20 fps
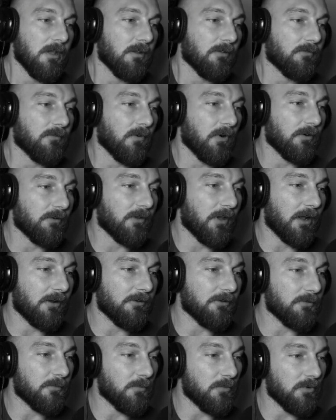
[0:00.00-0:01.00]
as far as how
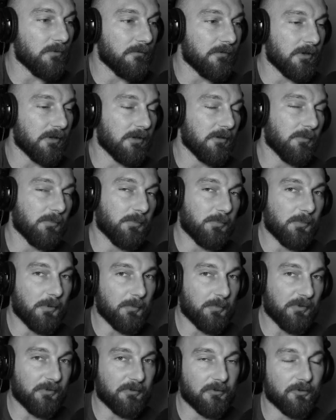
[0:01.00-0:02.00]
you're moving it
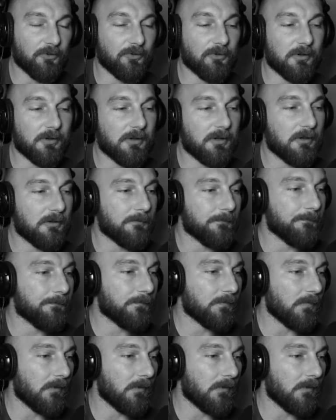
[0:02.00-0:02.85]
and positioning it.